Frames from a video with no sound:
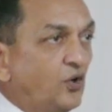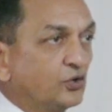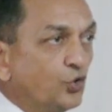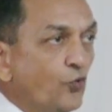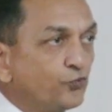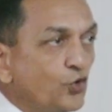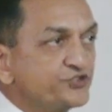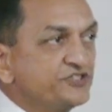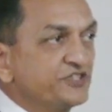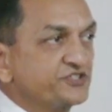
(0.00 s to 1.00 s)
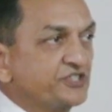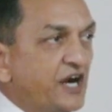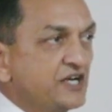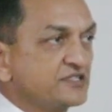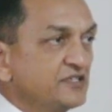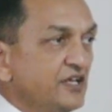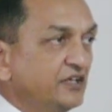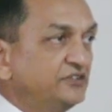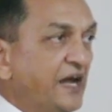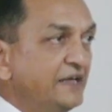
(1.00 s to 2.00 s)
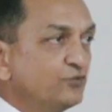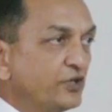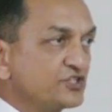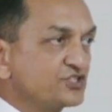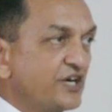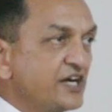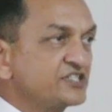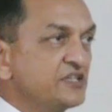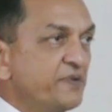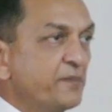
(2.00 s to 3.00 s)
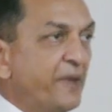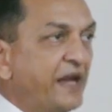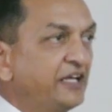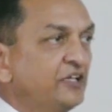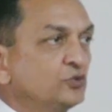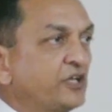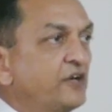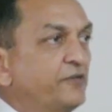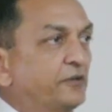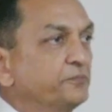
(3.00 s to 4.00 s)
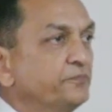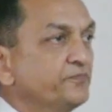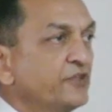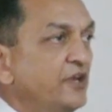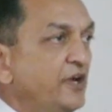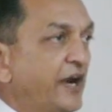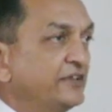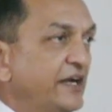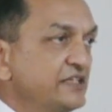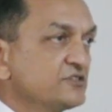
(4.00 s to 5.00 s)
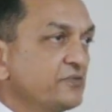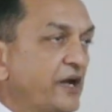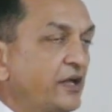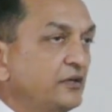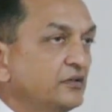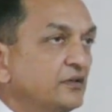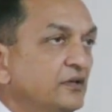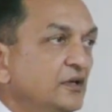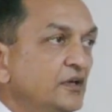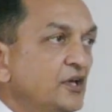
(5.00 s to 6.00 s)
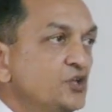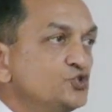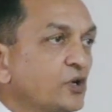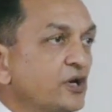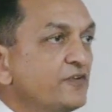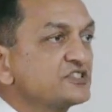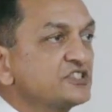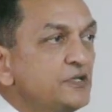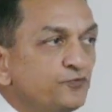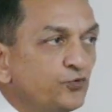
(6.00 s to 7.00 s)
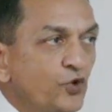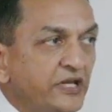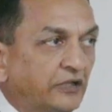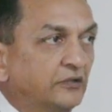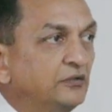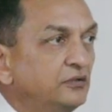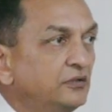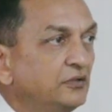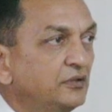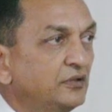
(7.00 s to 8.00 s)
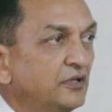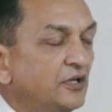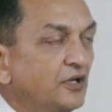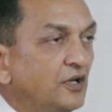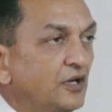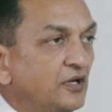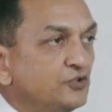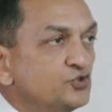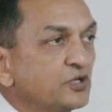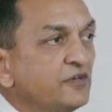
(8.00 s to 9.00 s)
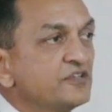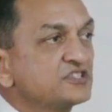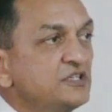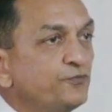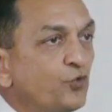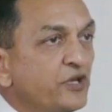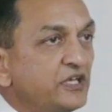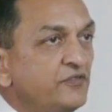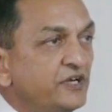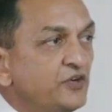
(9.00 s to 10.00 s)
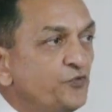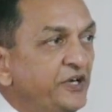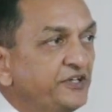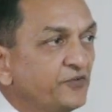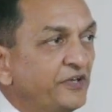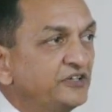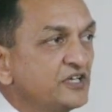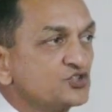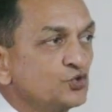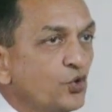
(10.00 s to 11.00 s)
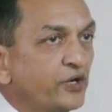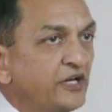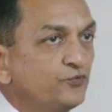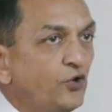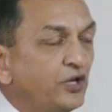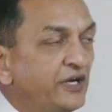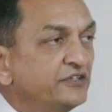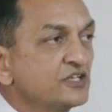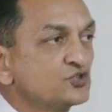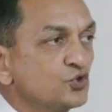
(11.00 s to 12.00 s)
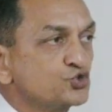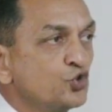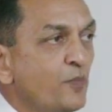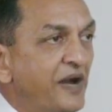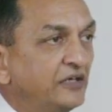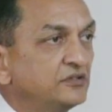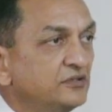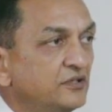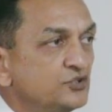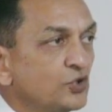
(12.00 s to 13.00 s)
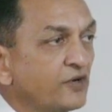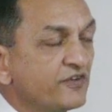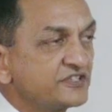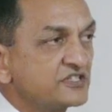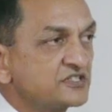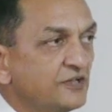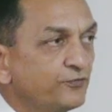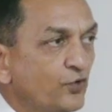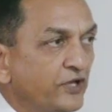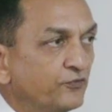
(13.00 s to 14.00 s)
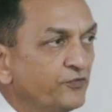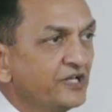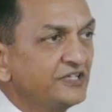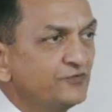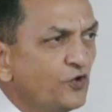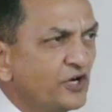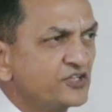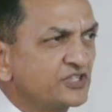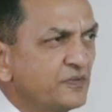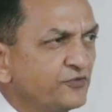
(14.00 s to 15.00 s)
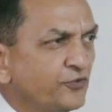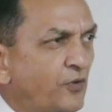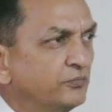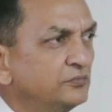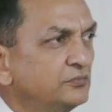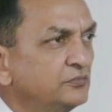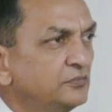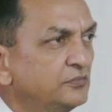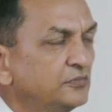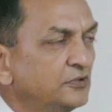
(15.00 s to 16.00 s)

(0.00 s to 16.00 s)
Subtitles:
or low flow season starts, that water starts seeping back into the river. And that is why your rivers keep flowing. Your rivers keep flowing even in winter when there is no rainfall and there is no snowmelt. Your rivers are still flowing. Where that water is coming from?